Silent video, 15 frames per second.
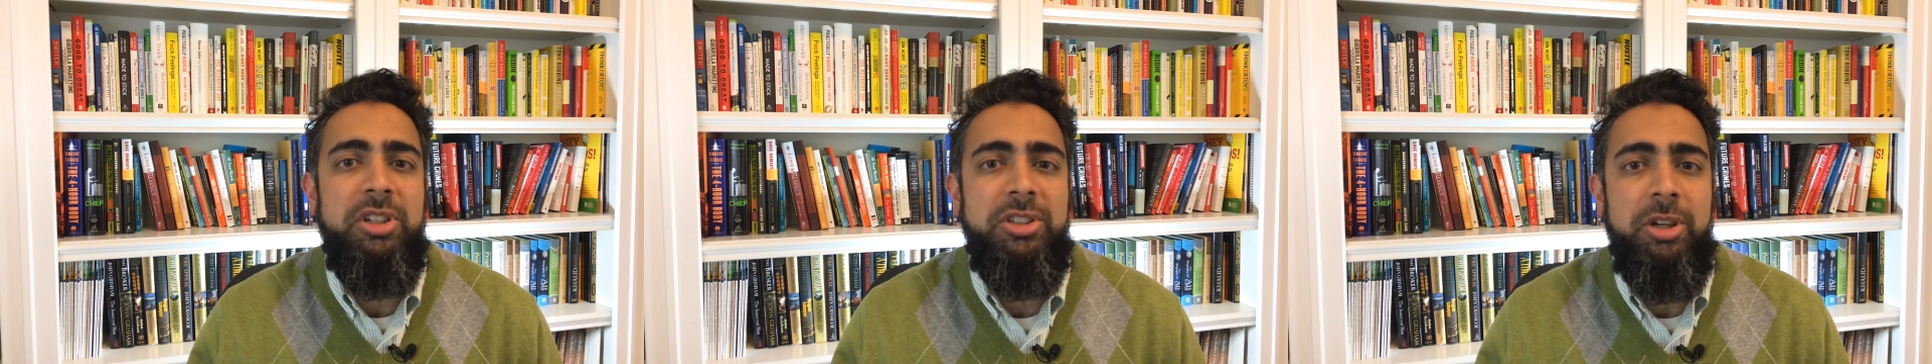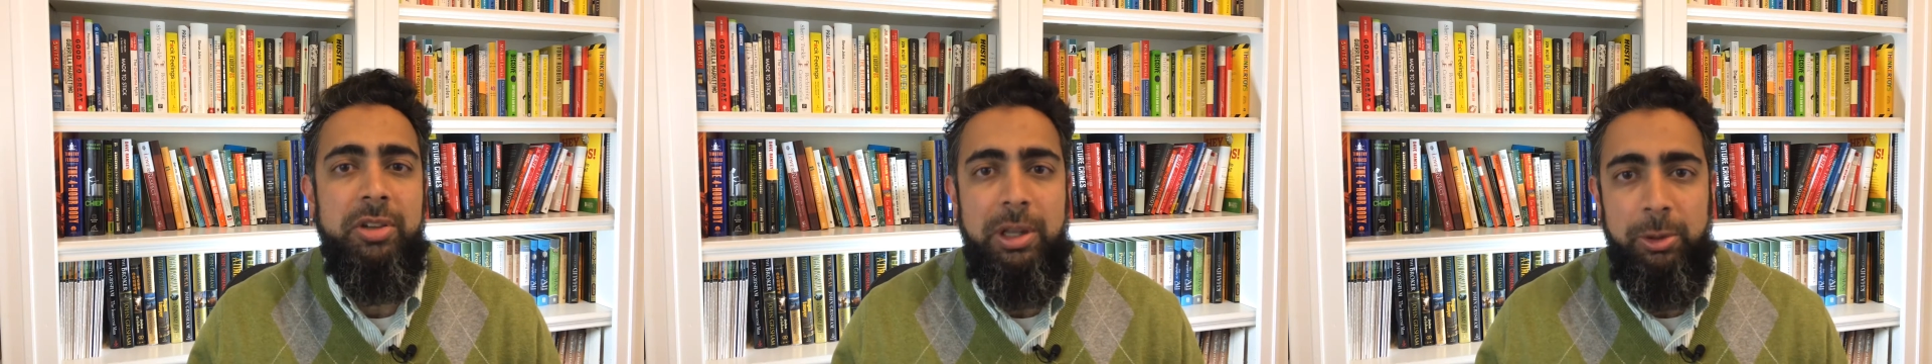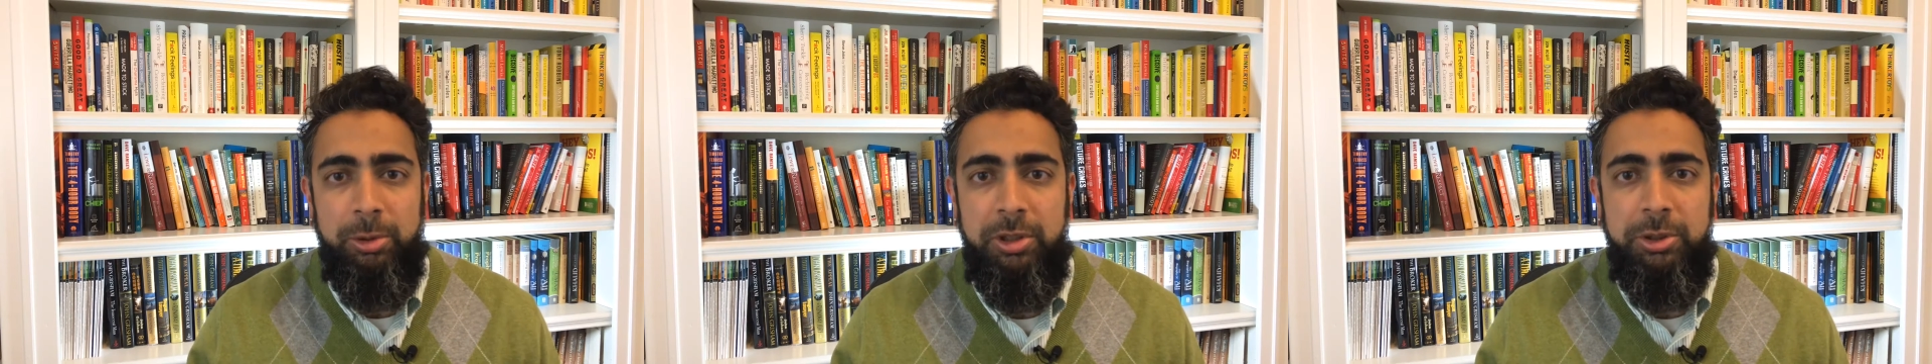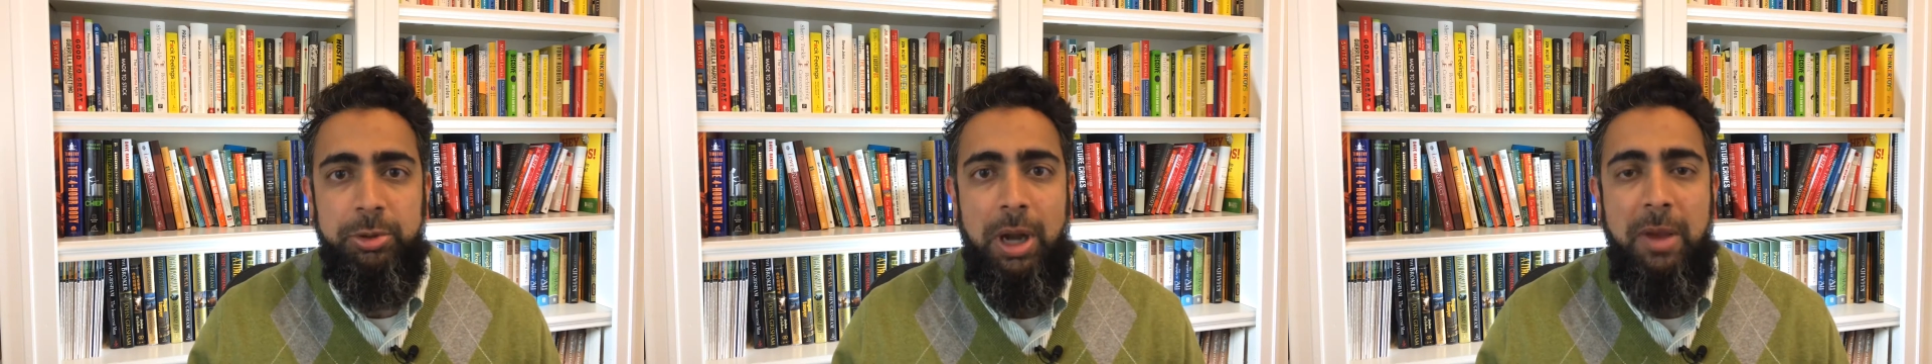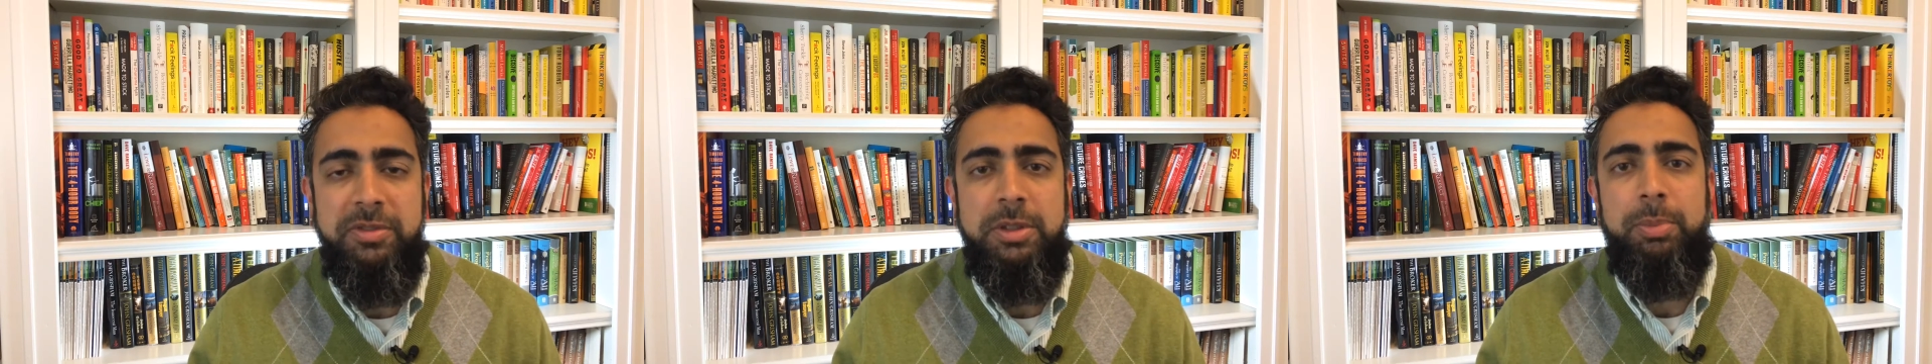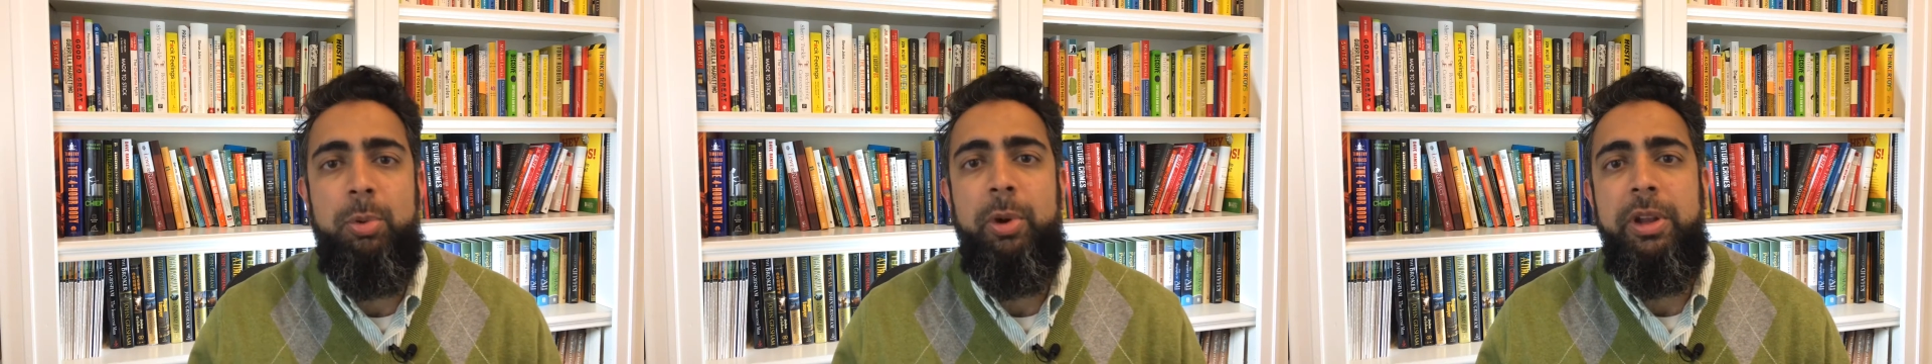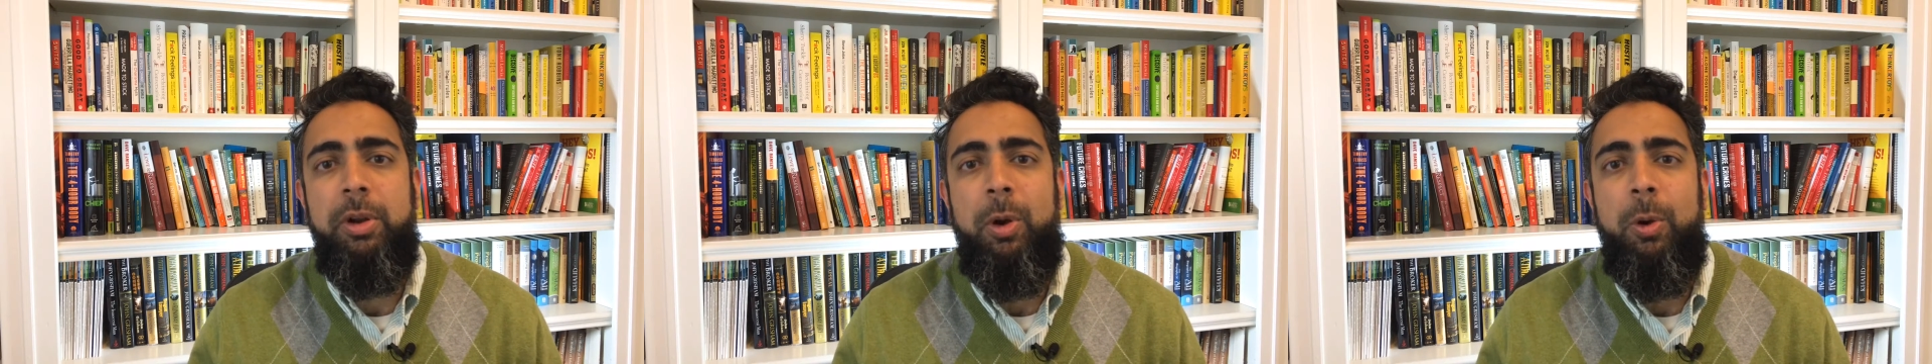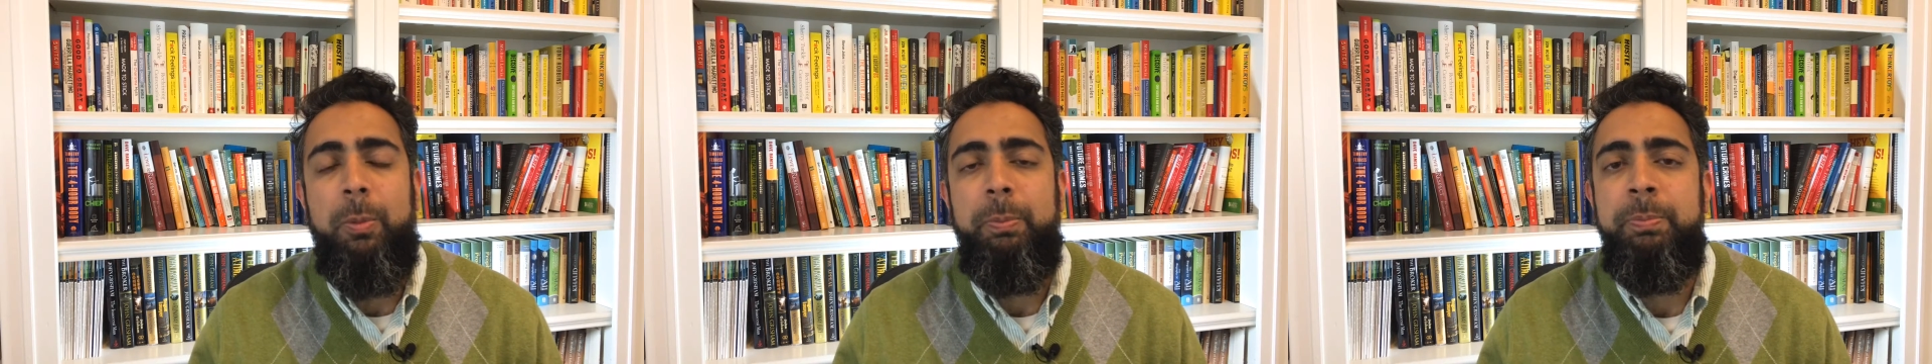share that really drives the point
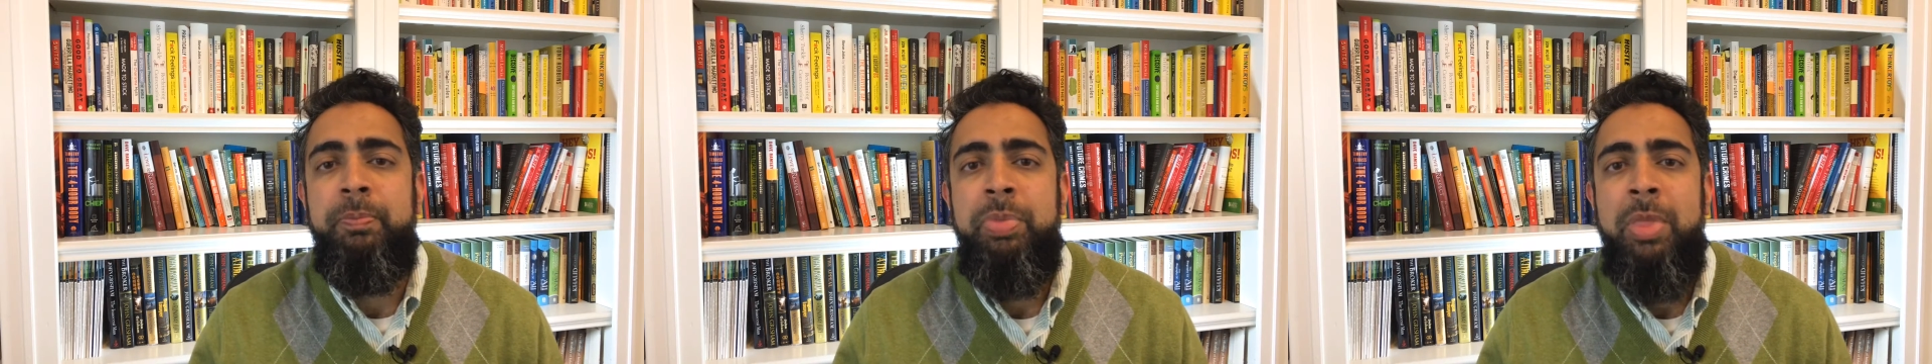home.